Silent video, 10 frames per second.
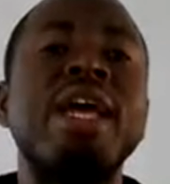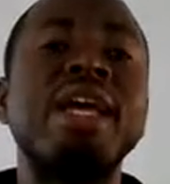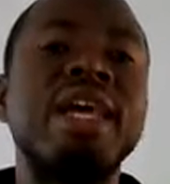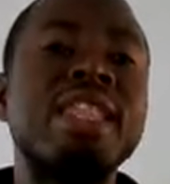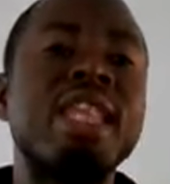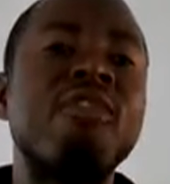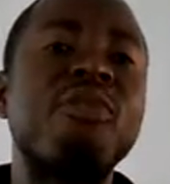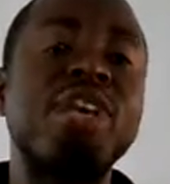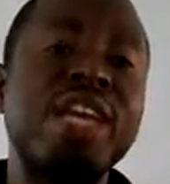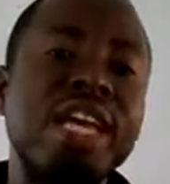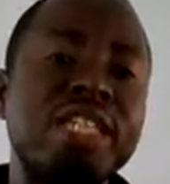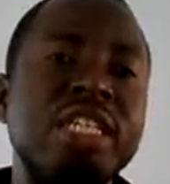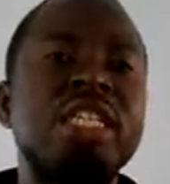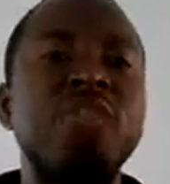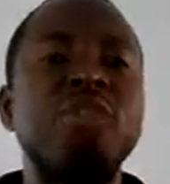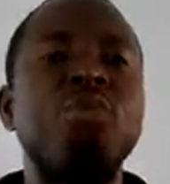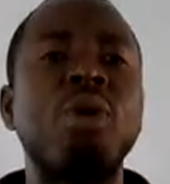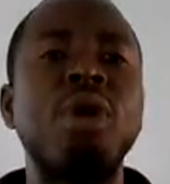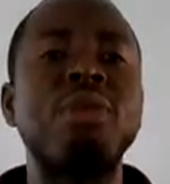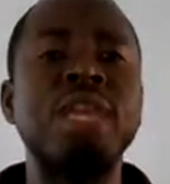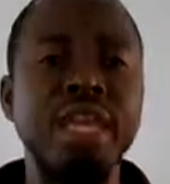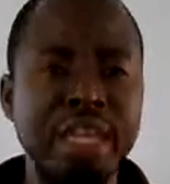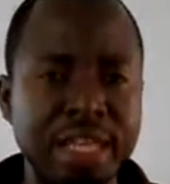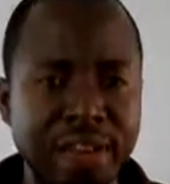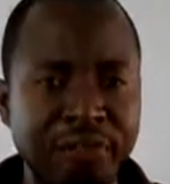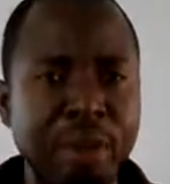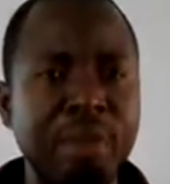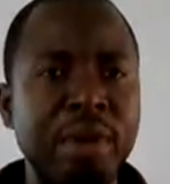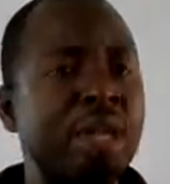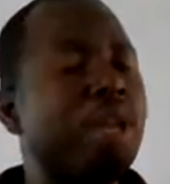cater for each individual in the family.